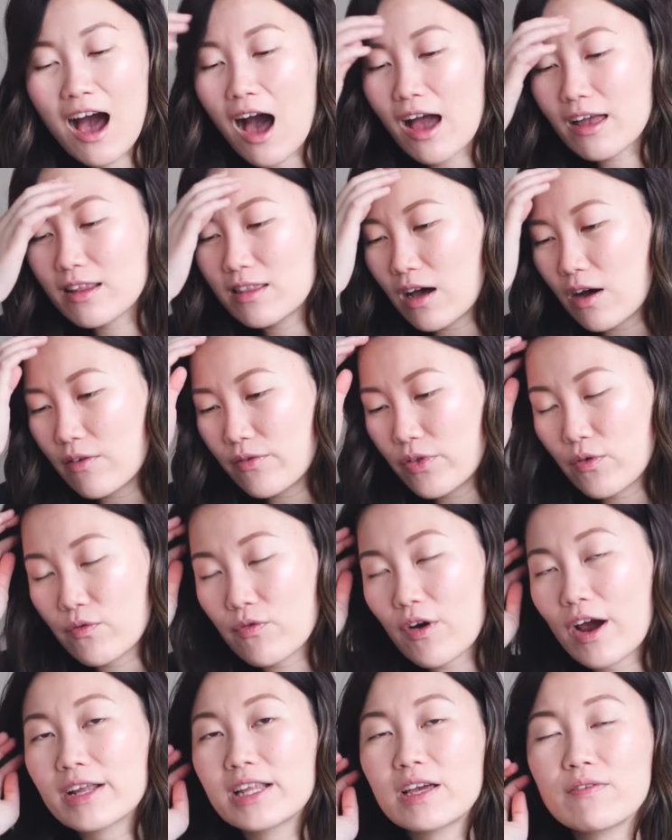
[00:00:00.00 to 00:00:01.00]
I love the
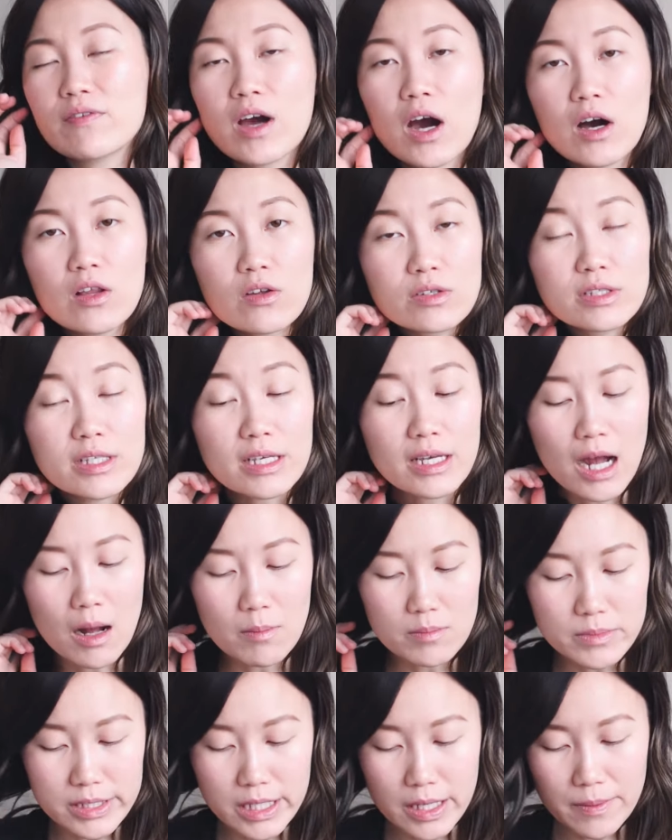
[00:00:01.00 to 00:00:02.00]
variety of colors that
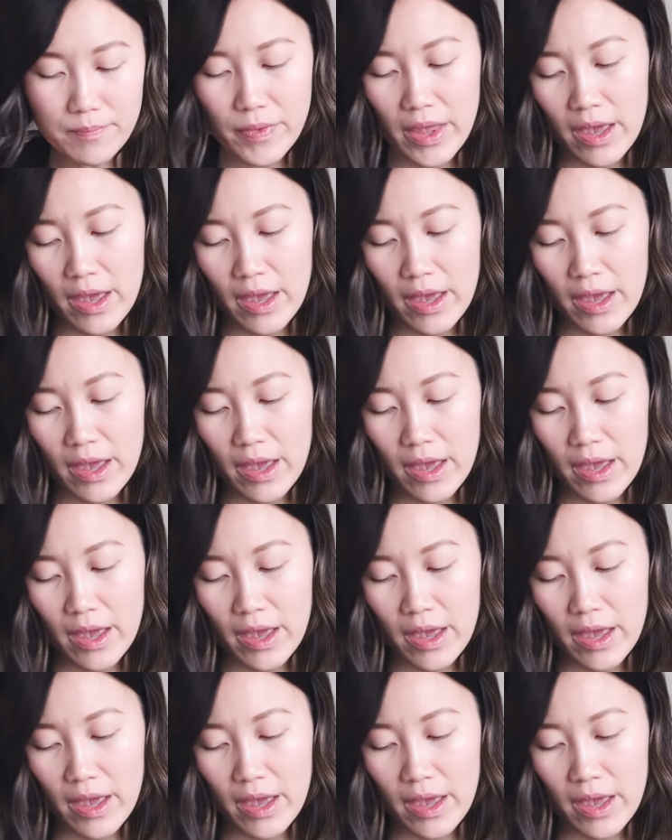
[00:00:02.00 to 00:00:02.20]
comes in.